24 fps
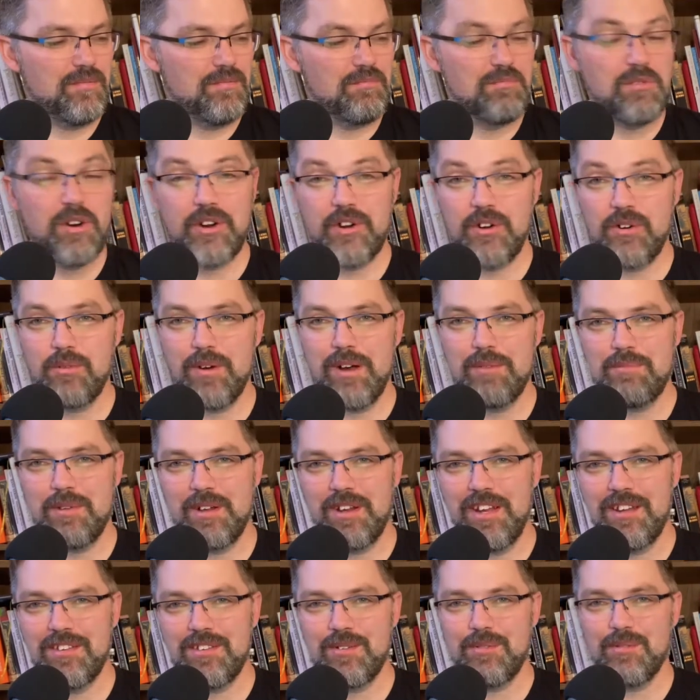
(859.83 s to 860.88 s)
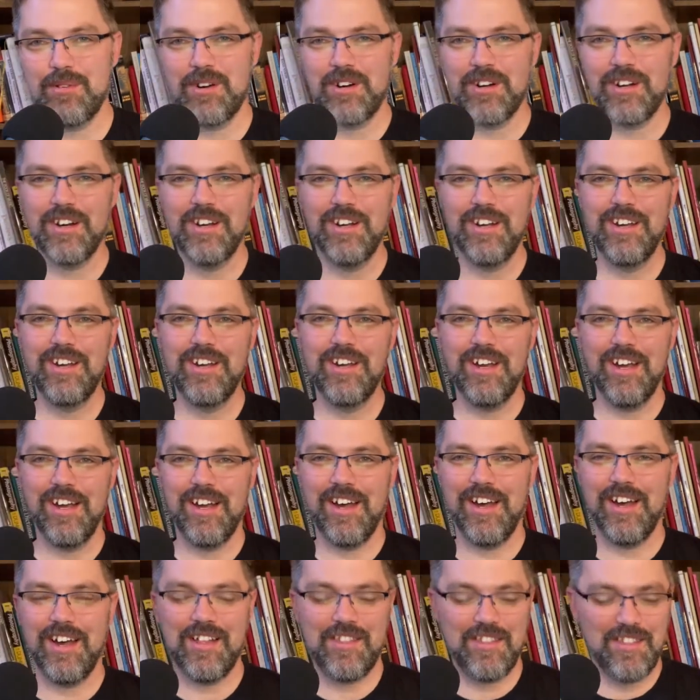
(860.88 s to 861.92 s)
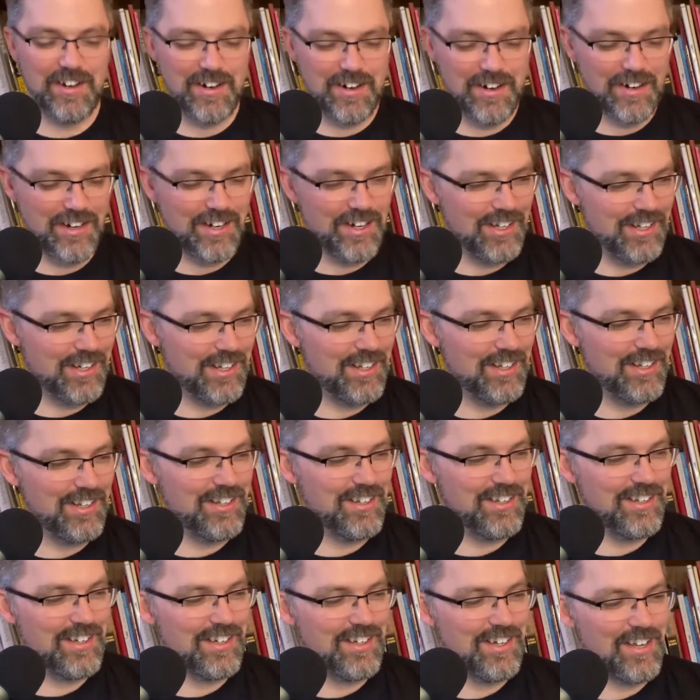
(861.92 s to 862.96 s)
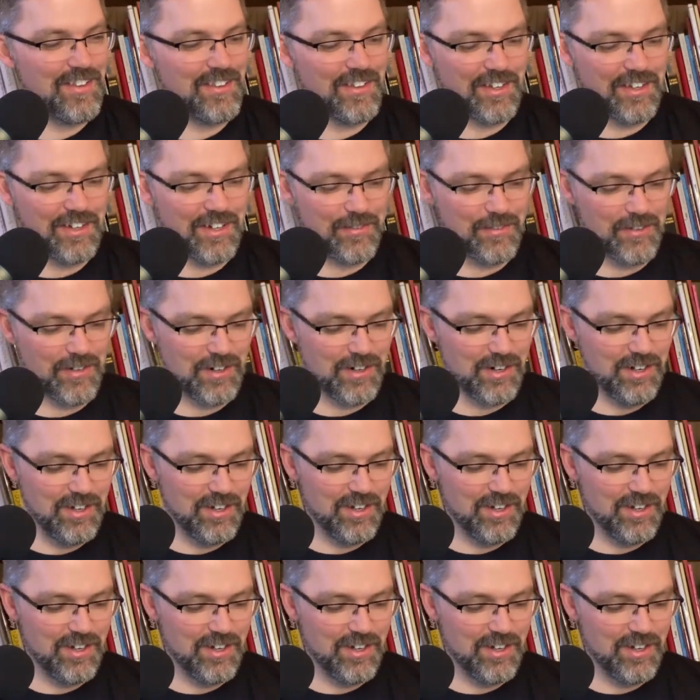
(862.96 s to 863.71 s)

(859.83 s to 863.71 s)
murder weapon, as it were, there on the cover.